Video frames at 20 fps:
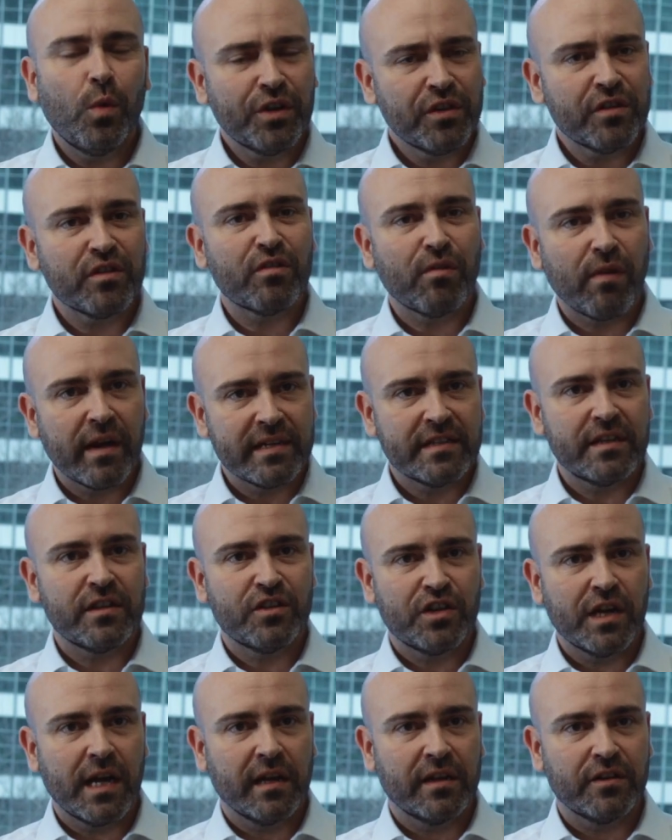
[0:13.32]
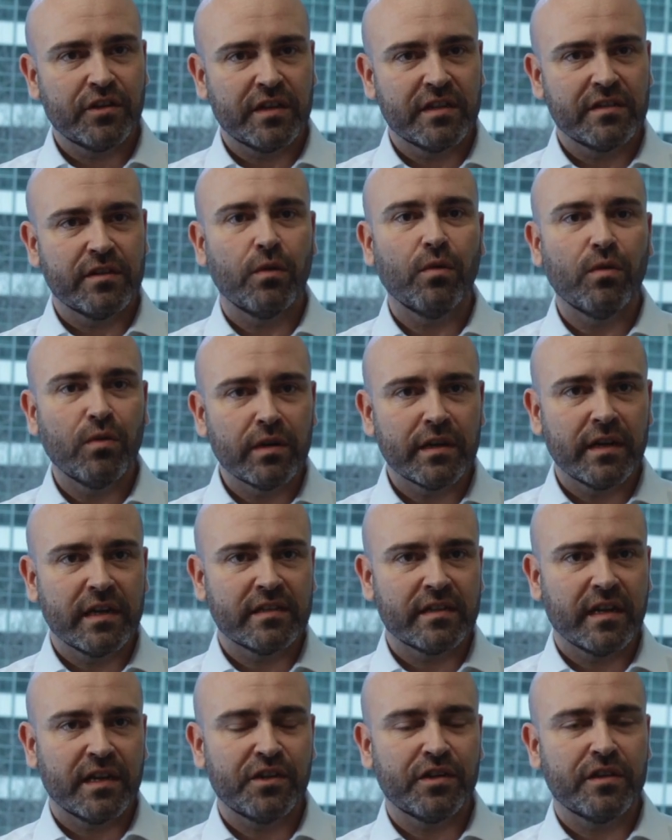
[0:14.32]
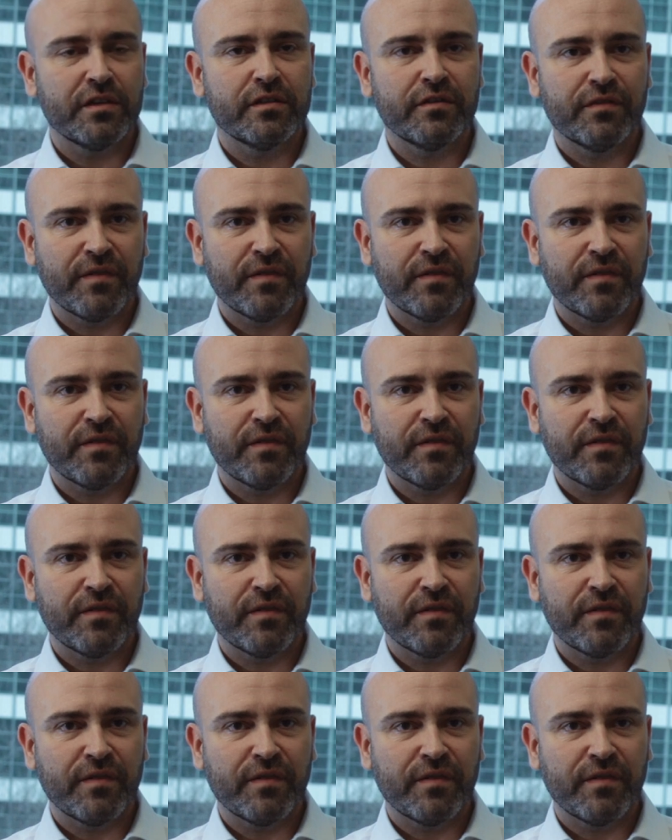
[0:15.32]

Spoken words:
what are the greatest challenges that organisations